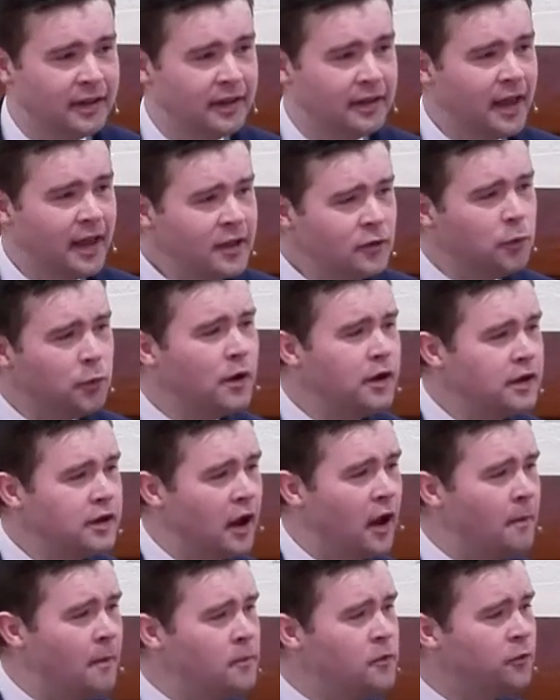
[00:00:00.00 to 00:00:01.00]
That's where it
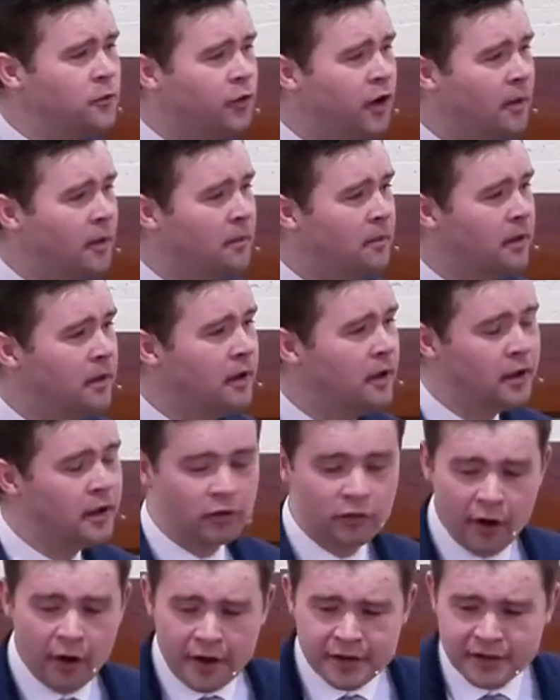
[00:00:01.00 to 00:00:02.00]
comes from.
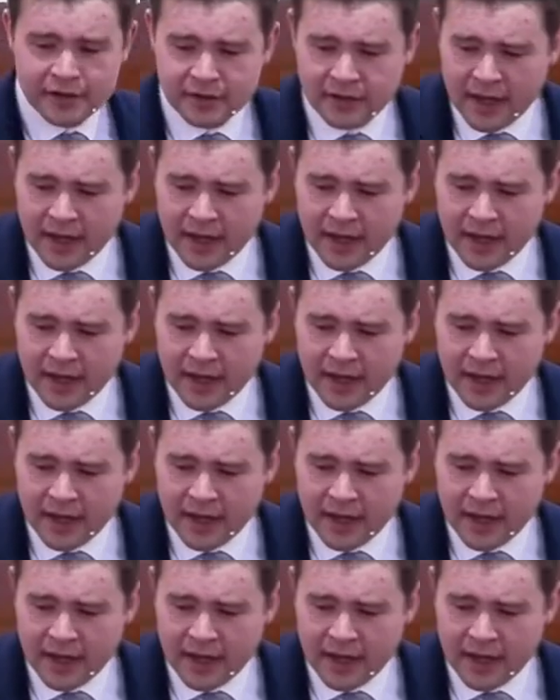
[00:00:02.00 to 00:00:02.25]
Trust